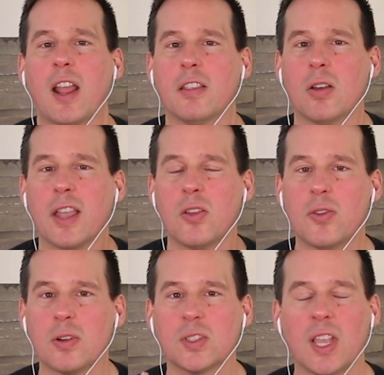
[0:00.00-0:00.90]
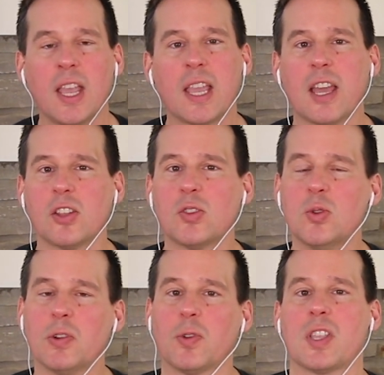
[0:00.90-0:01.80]
I know there's kind of two
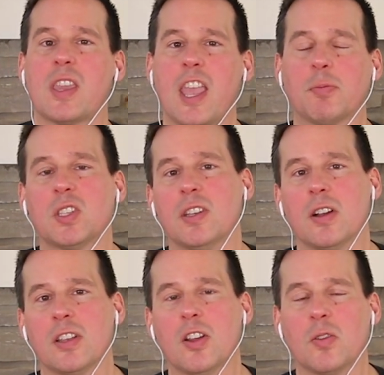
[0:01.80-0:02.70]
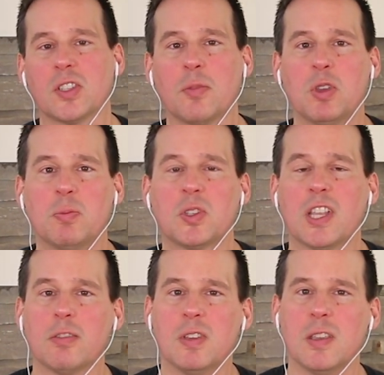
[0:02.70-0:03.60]
different camps here. You know, some people
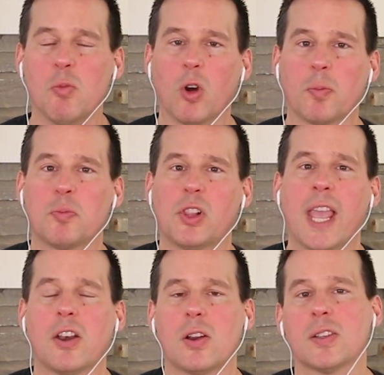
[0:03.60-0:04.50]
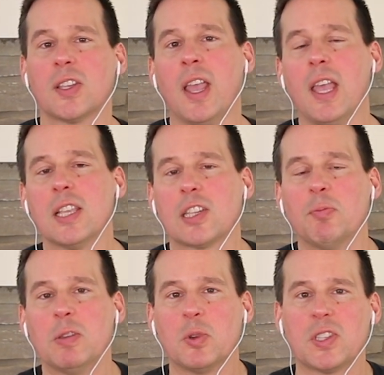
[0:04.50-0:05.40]
tend to be more planners. Some
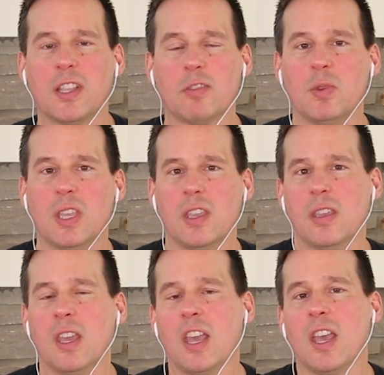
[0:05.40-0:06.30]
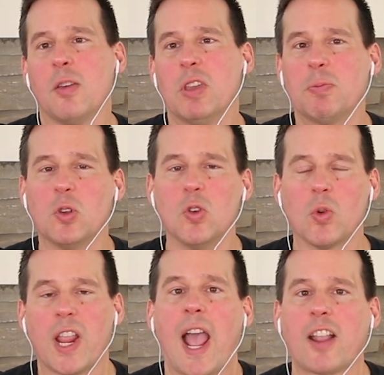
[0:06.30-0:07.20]
people tend to be people who
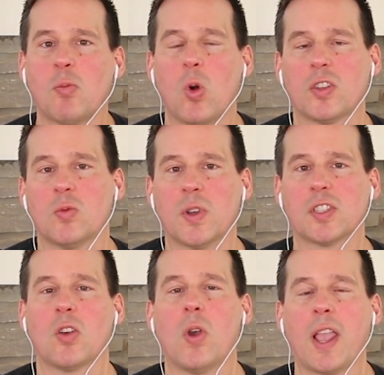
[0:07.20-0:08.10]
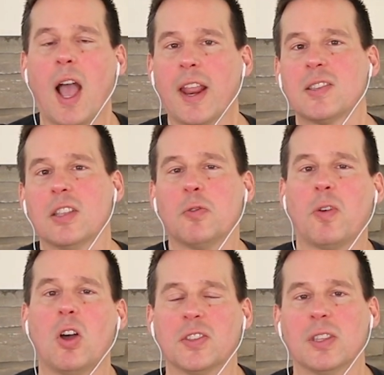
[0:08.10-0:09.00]
react more to what's going on. I tend to
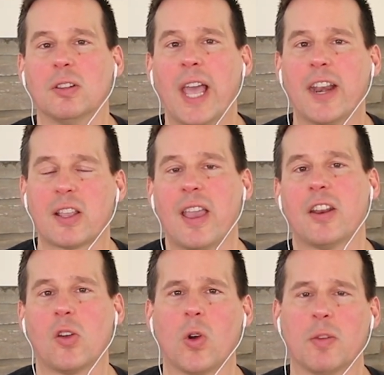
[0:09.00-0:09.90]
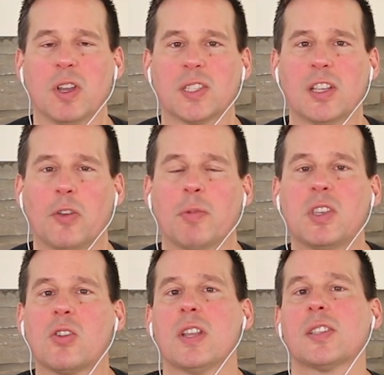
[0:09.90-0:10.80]
fall into the latter category myself. I'm
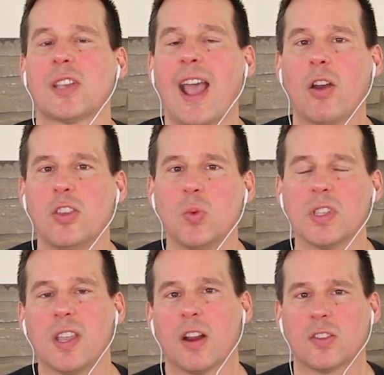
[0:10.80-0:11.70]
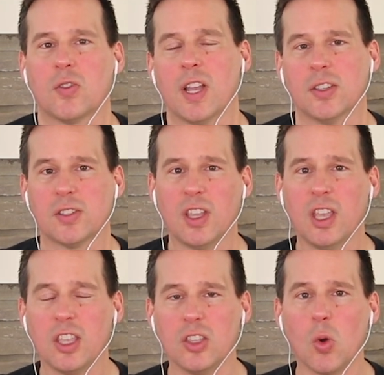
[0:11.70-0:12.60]
curious how you would characterize
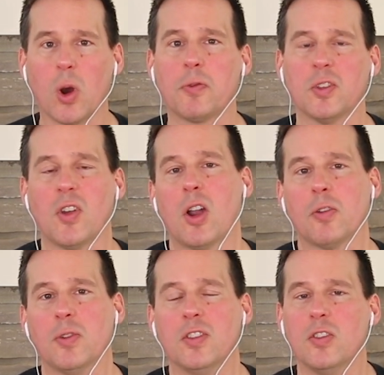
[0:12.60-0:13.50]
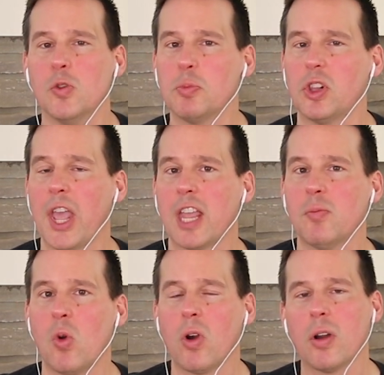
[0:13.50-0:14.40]
your photography. Do you plan
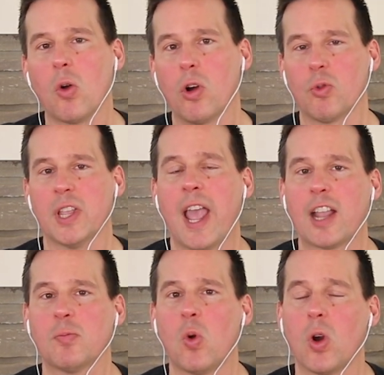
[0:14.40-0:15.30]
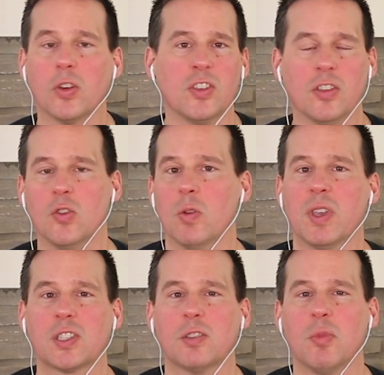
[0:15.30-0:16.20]
more or react more? Do you do a
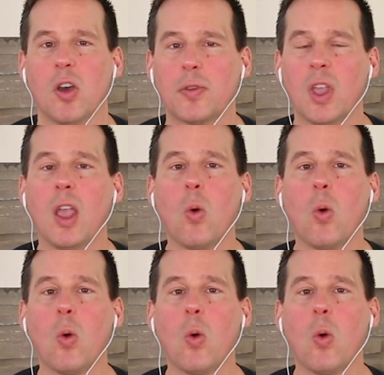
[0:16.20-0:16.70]
mix of both?